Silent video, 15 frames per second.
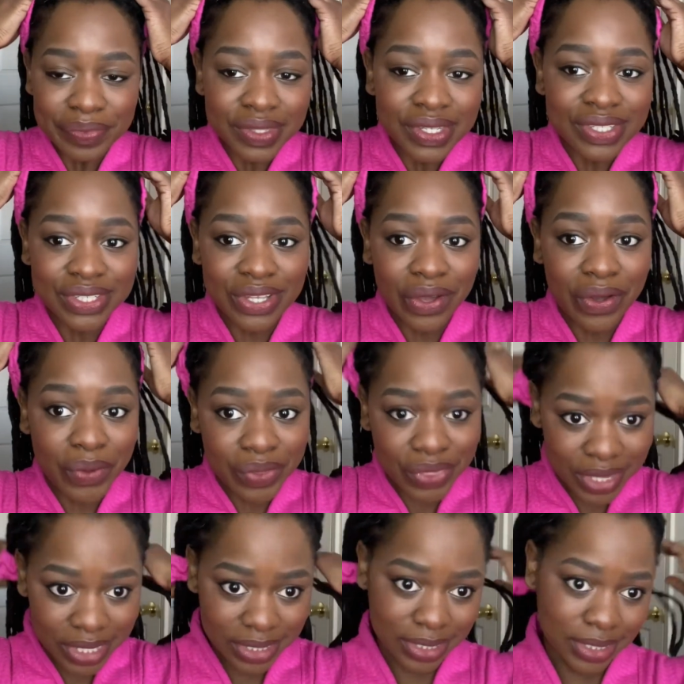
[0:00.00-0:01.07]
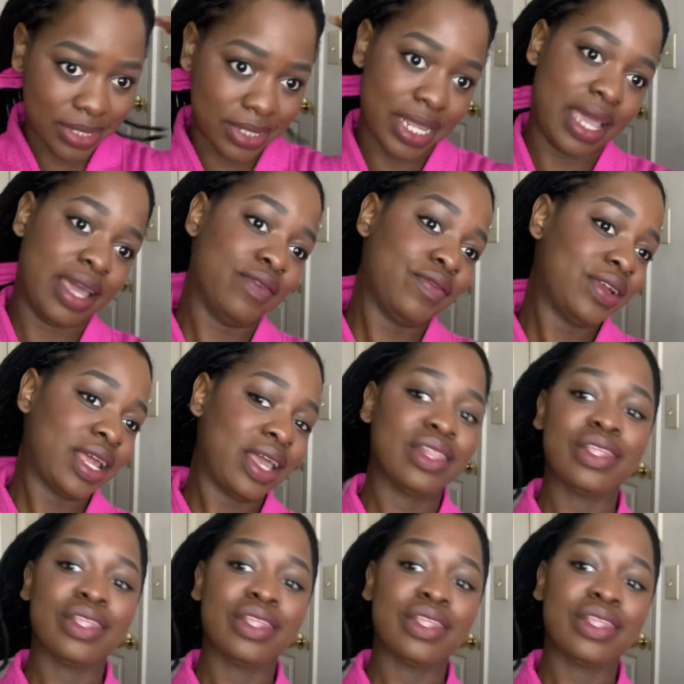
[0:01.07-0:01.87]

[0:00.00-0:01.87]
So this is the everyday